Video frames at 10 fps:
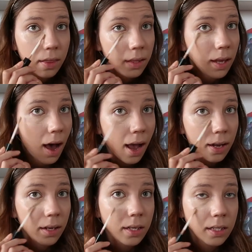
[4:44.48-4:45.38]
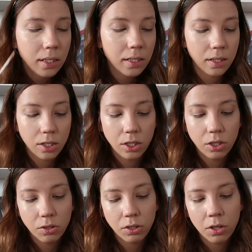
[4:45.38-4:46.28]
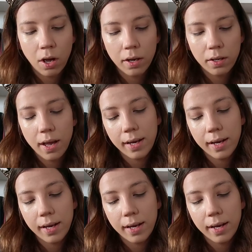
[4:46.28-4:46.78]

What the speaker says: the island does not